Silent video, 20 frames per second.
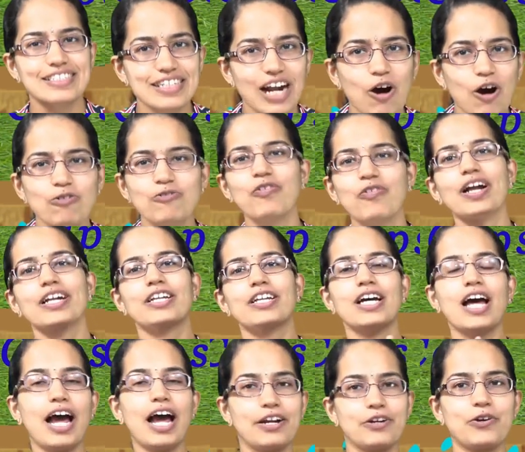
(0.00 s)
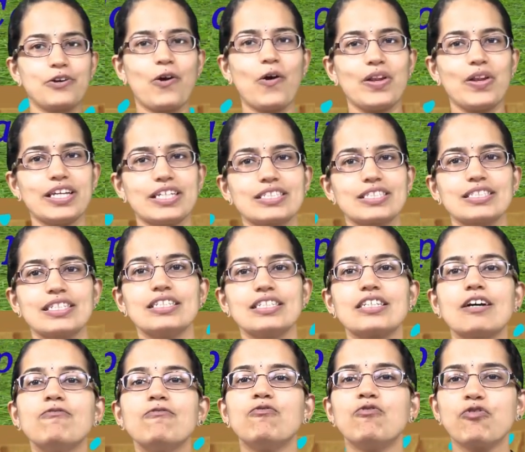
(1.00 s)
groundwater hydraulics
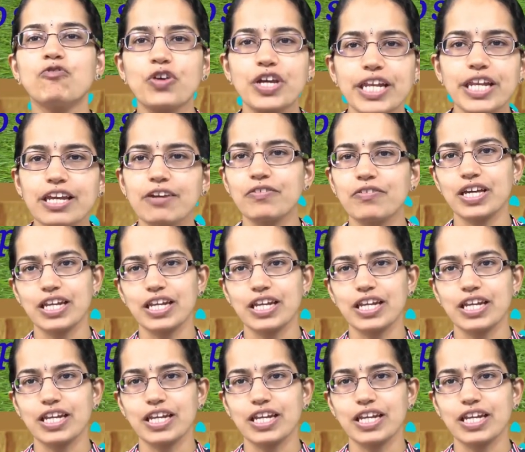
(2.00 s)
is a very,